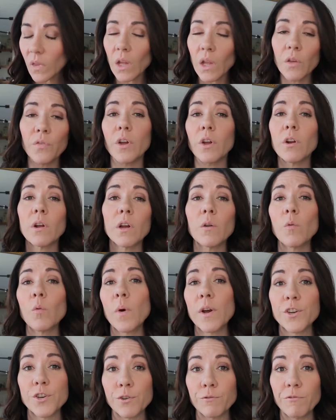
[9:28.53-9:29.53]
they're not going to
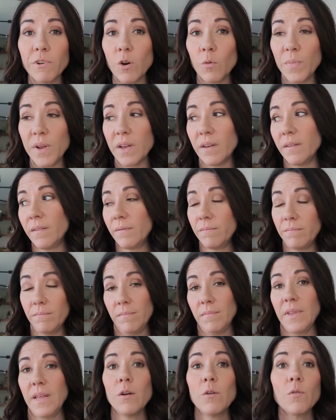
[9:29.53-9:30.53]
watch your reel because
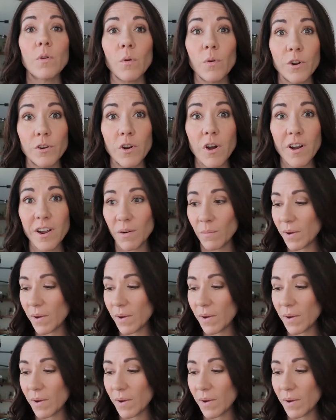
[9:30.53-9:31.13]
they don't know what you're talking